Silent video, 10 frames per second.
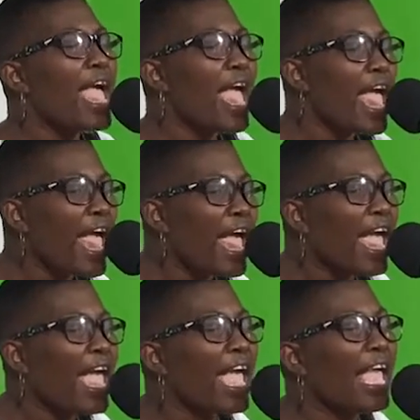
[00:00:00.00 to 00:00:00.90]

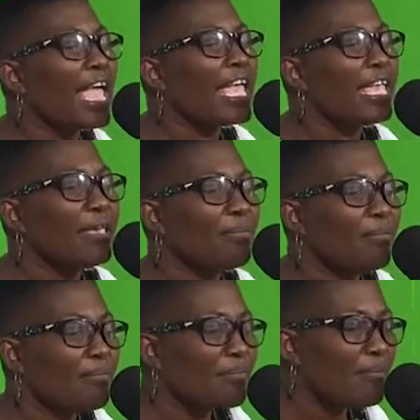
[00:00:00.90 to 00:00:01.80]

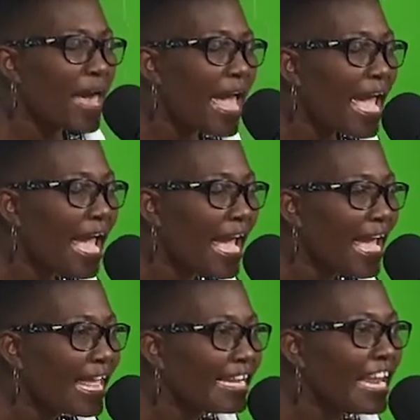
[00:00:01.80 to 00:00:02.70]

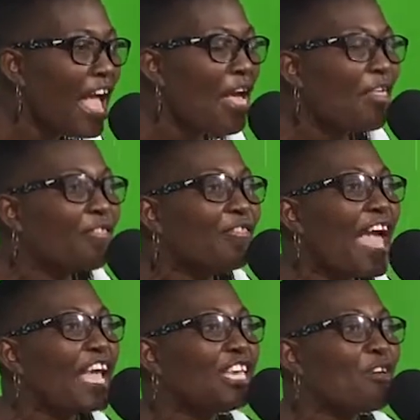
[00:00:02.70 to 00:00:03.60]
Amen.
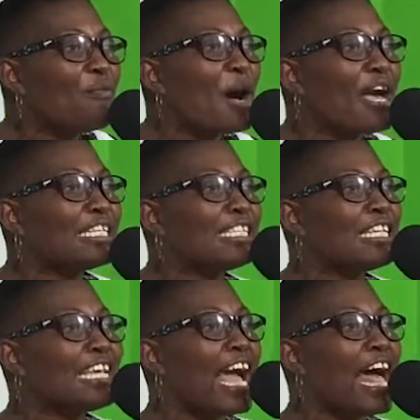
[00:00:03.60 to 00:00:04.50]
Thank you, boys
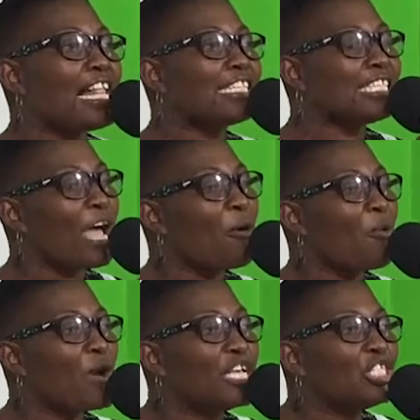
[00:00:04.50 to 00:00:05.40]
and girls. I
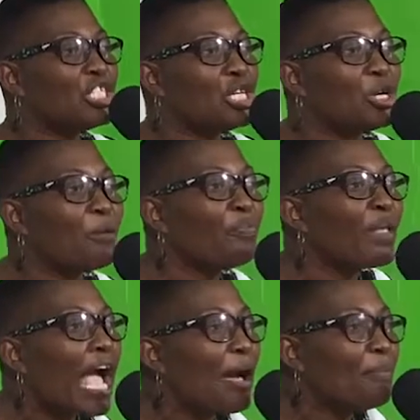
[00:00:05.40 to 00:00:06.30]
wish you
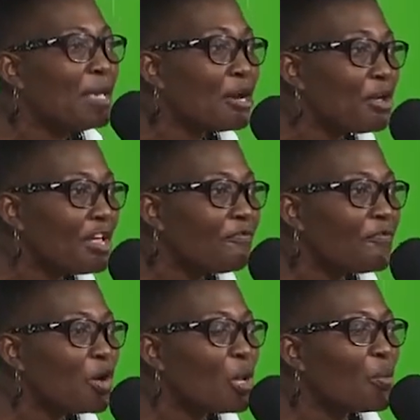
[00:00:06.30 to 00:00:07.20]
a
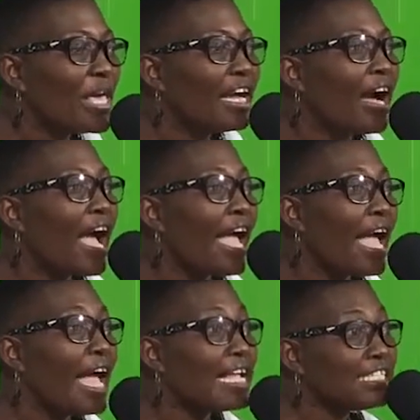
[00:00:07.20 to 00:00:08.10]
beautiful week
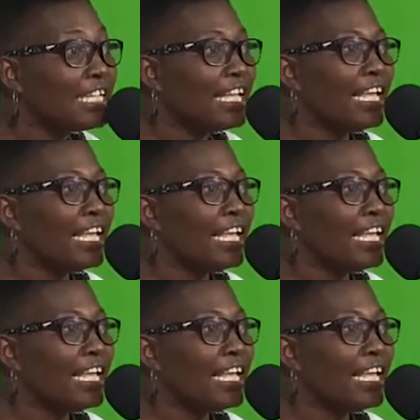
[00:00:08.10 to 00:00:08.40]
ahead.